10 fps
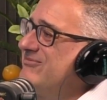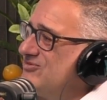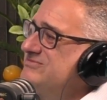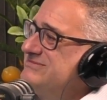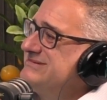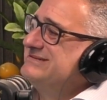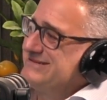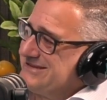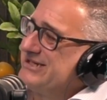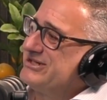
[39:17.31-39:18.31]
will
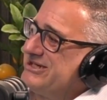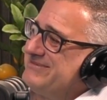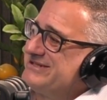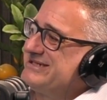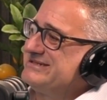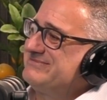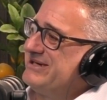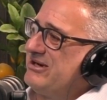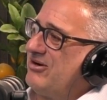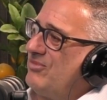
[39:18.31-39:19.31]
send you these messages.
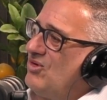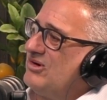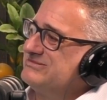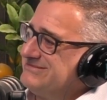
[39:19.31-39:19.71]
Mean a lot more.